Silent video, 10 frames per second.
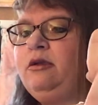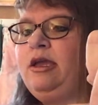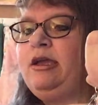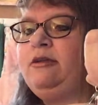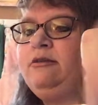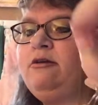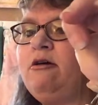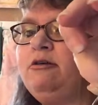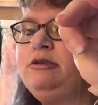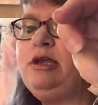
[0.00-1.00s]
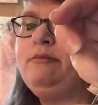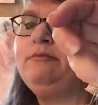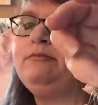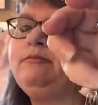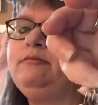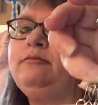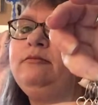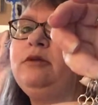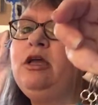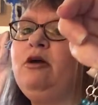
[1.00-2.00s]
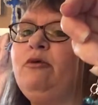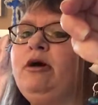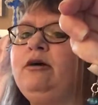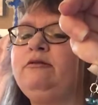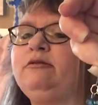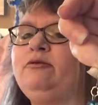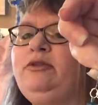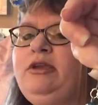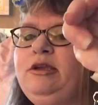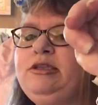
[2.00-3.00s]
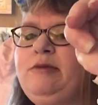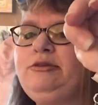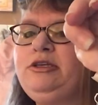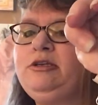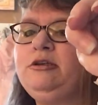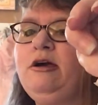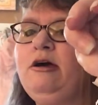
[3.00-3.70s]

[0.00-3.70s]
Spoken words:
and they're all the same. Well, with the exception